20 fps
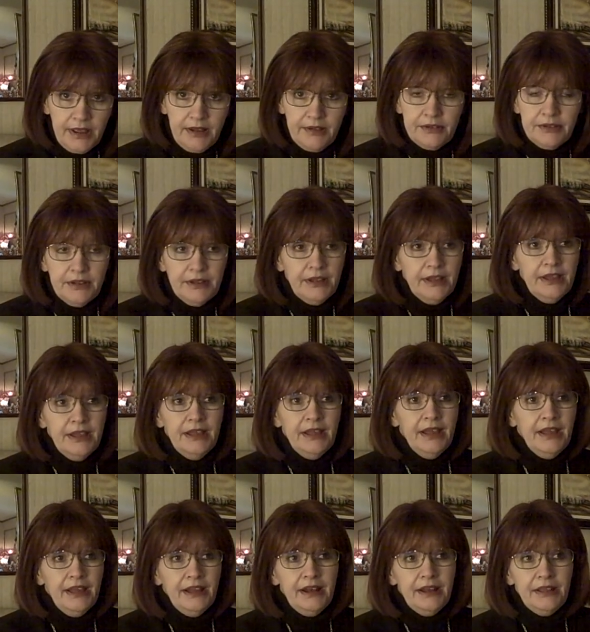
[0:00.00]
out,
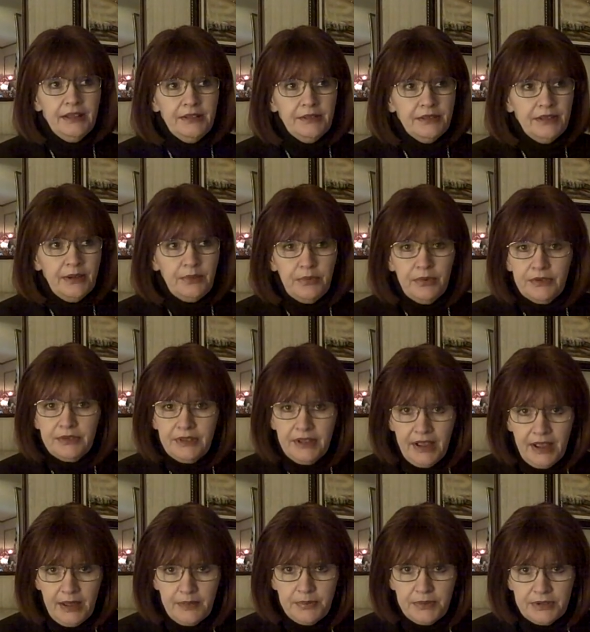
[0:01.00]
and it, they weren't the
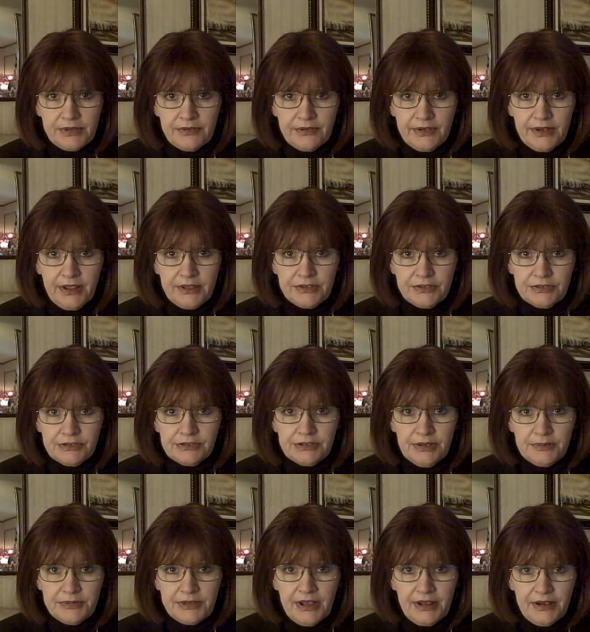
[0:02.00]
happiest
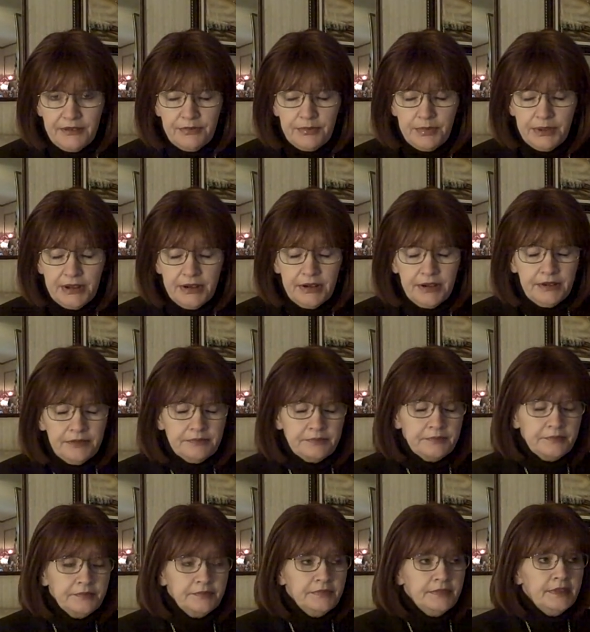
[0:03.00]
relationships I'd ever been in.
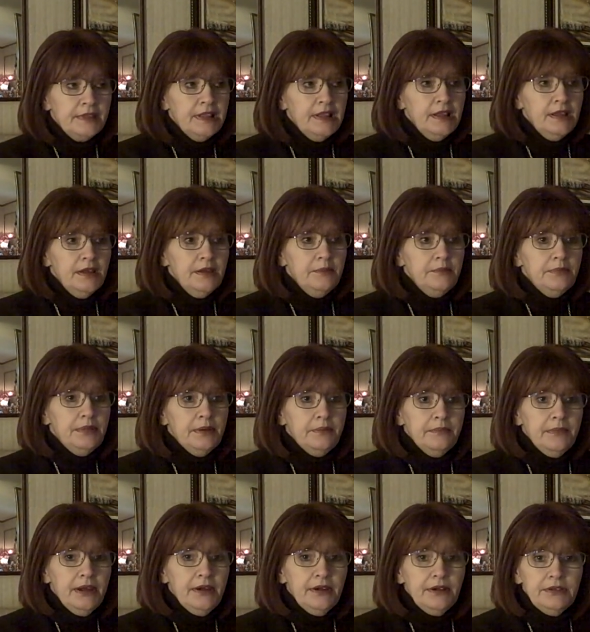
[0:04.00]
But
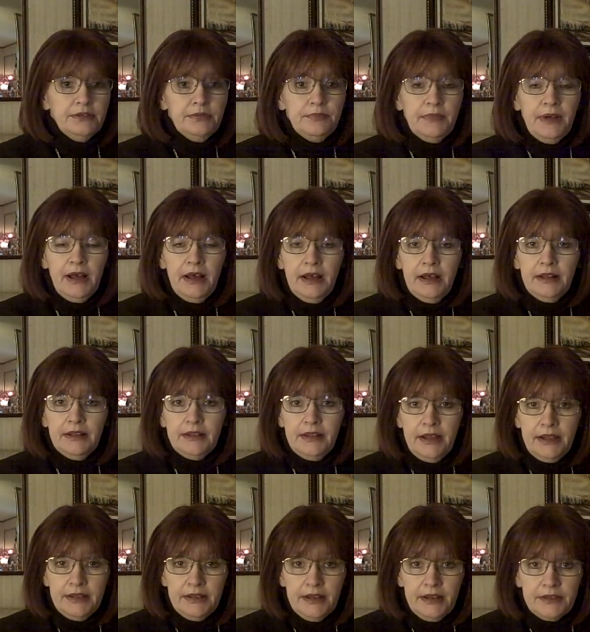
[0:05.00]
married to my
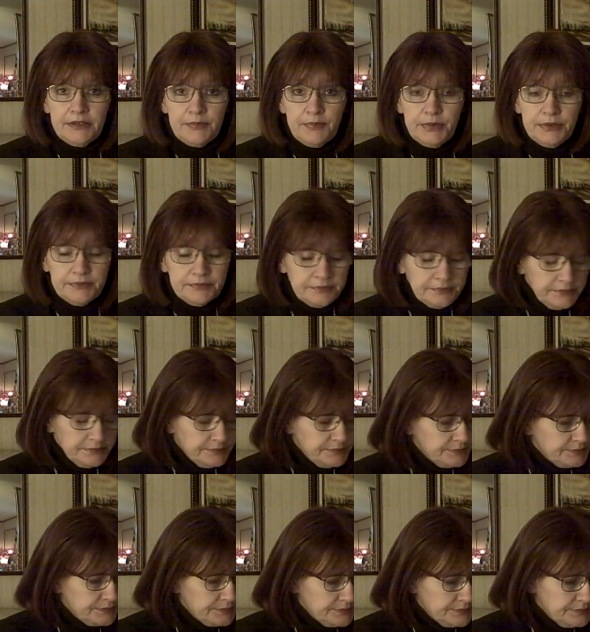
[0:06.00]
late husband,
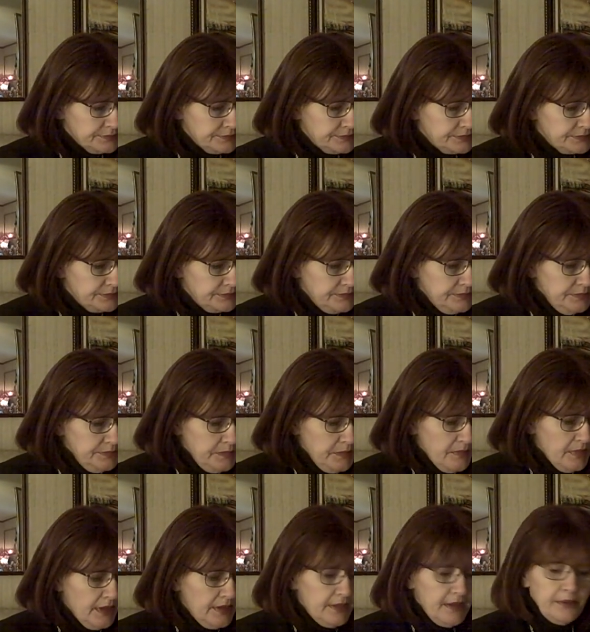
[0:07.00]

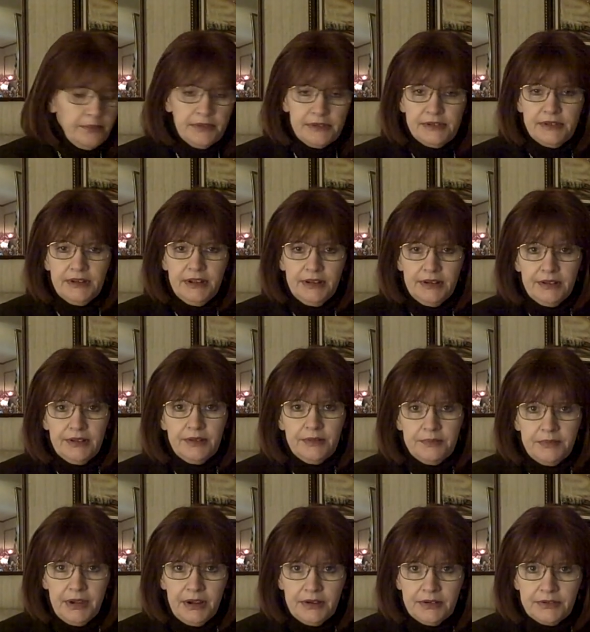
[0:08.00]
that was indeed a good
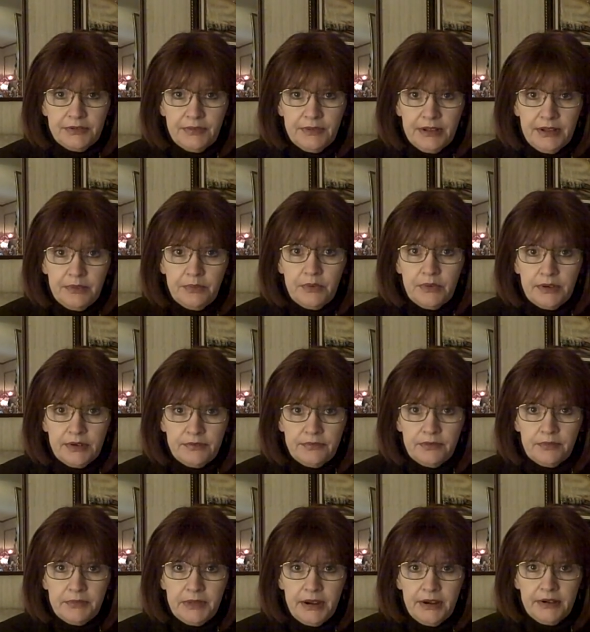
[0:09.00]
marriage. We had a
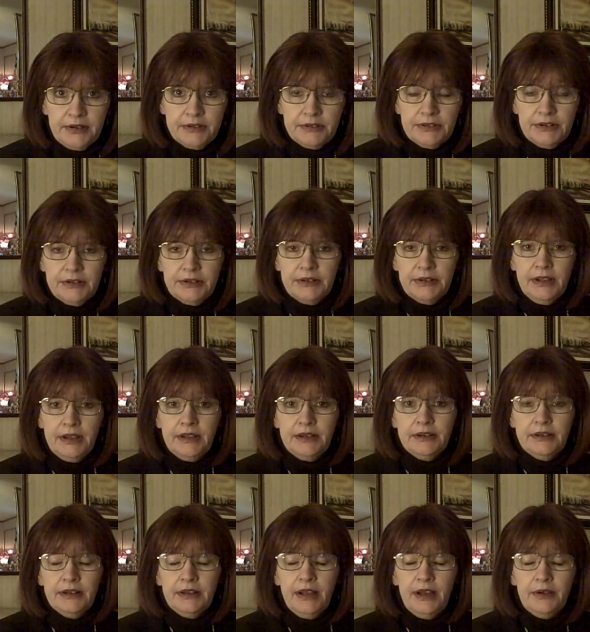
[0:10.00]
wonderful marriage, and,
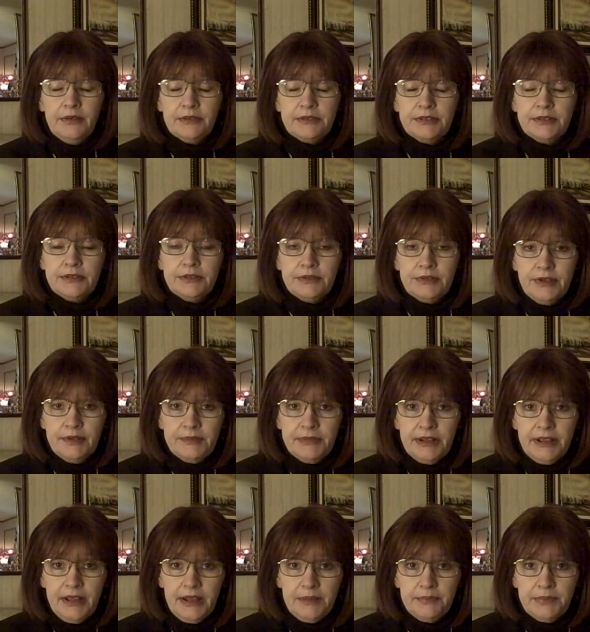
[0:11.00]
and I was
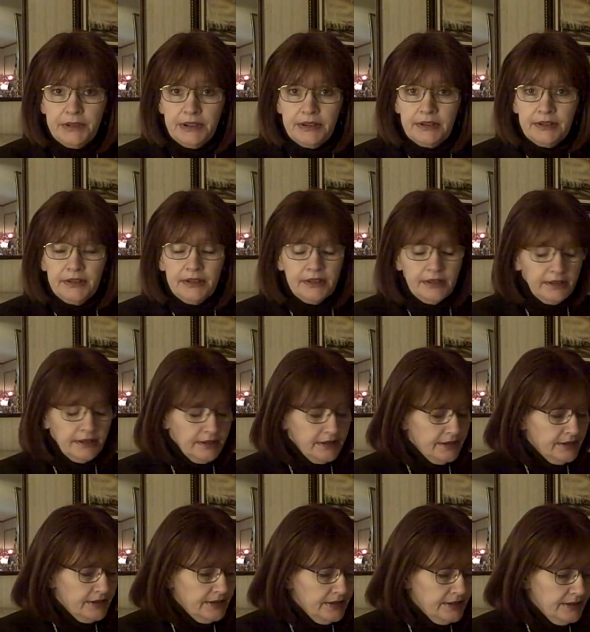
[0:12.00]
extremely happy.
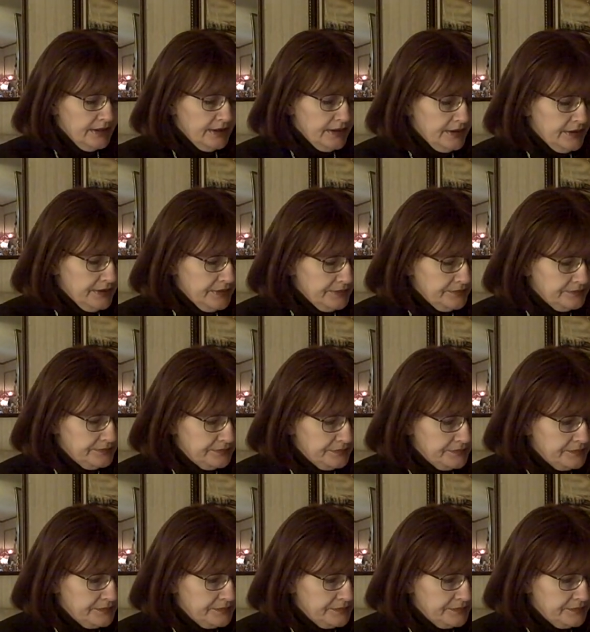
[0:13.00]
Um,